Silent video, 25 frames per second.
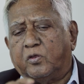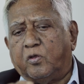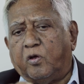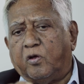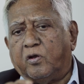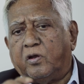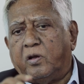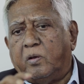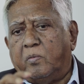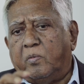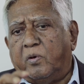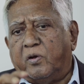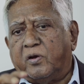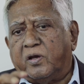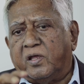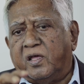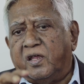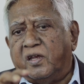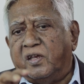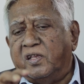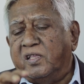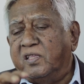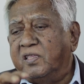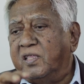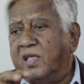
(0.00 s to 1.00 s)
thought about
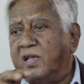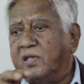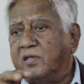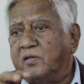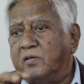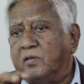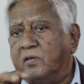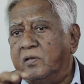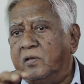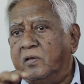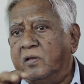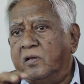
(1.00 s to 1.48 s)
getting that